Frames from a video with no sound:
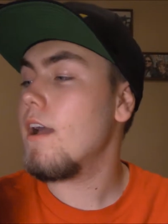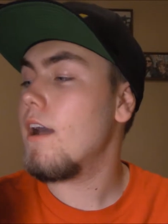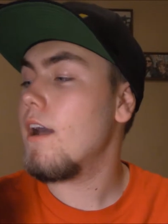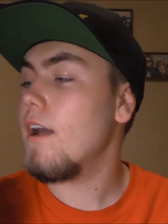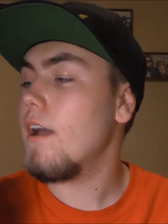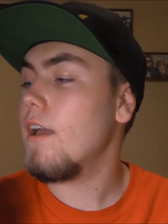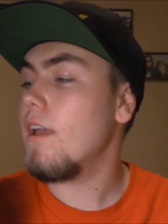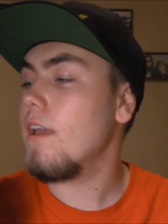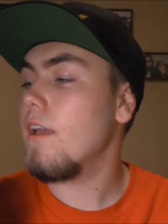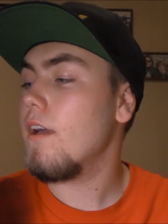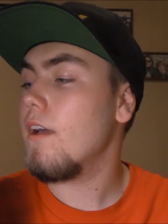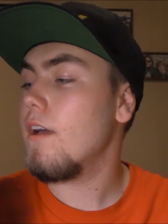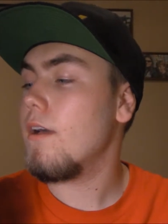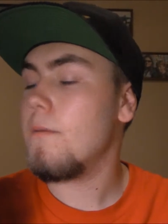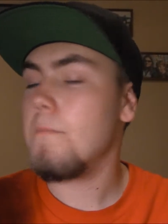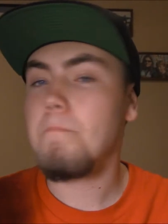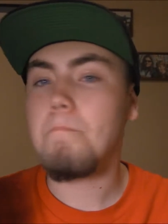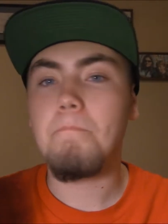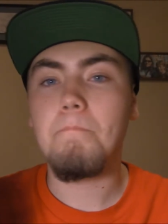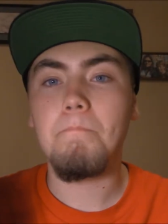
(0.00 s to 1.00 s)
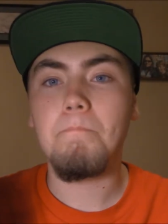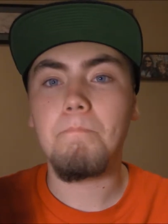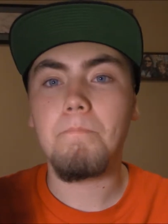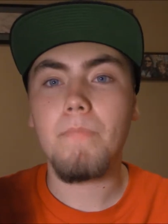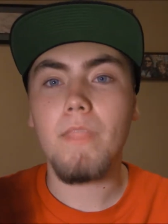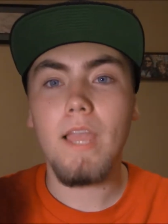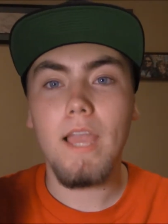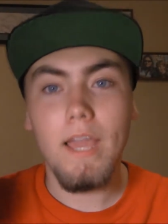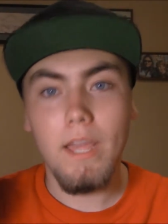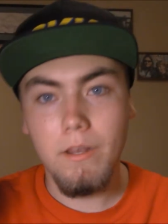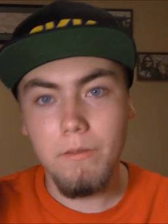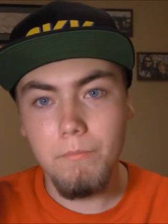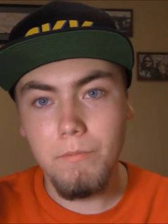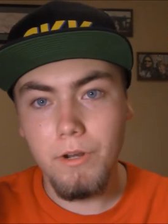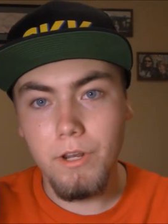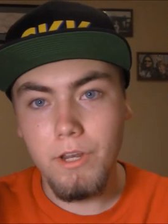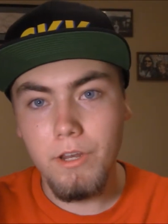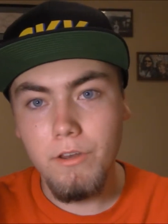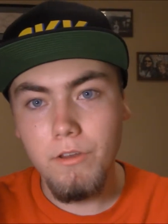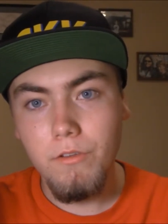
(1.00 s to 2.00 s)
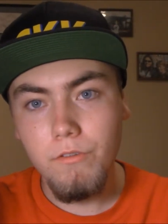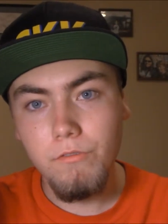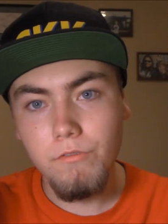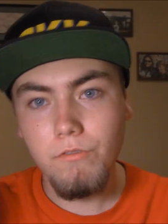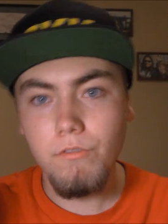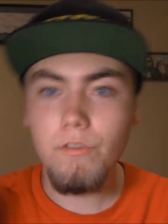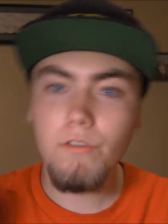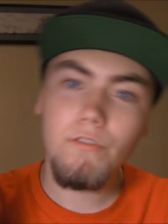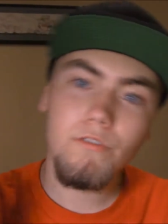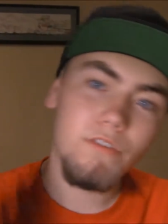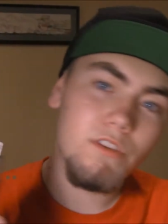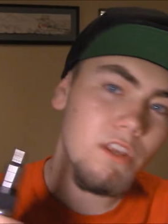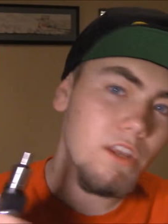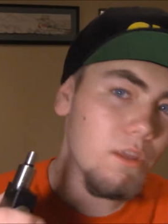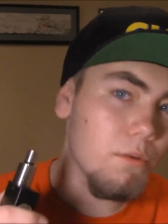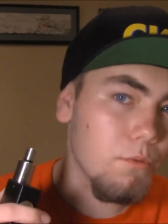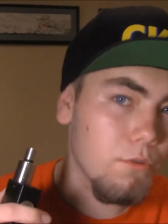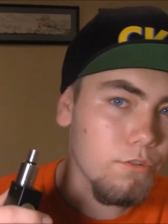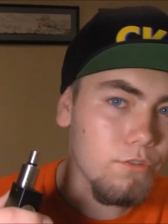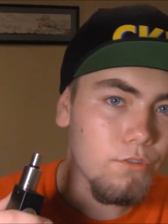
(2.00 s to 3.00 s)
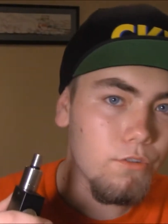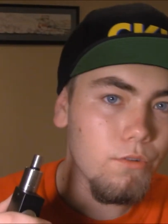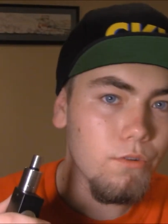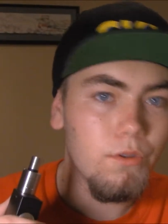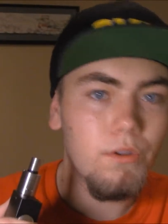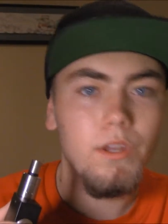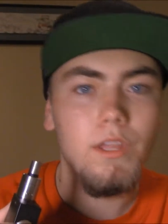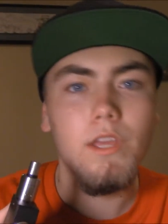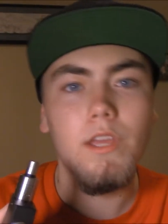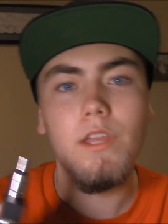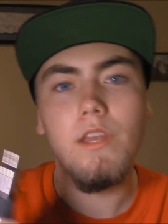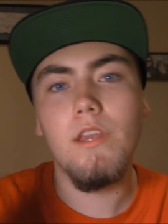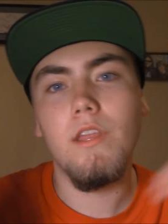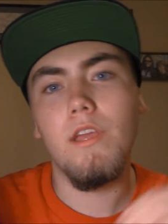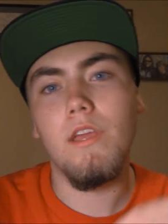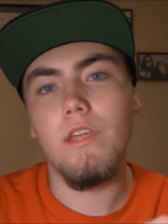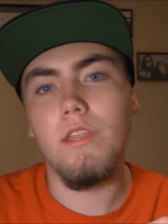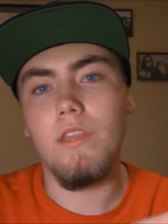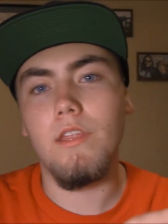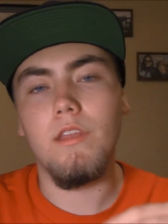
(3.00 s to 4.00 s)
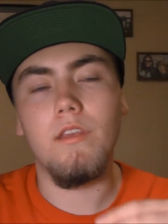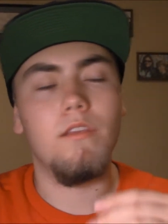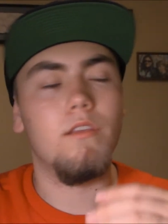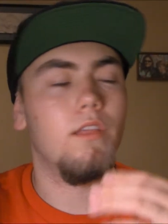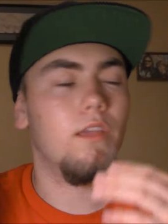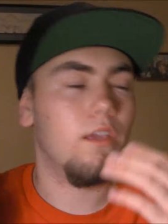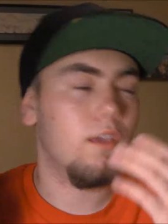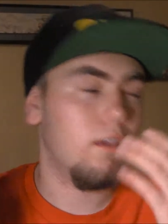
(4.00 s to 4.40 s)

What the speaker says: I, had to put in new screws, and then they weren't screwing in, and then, like,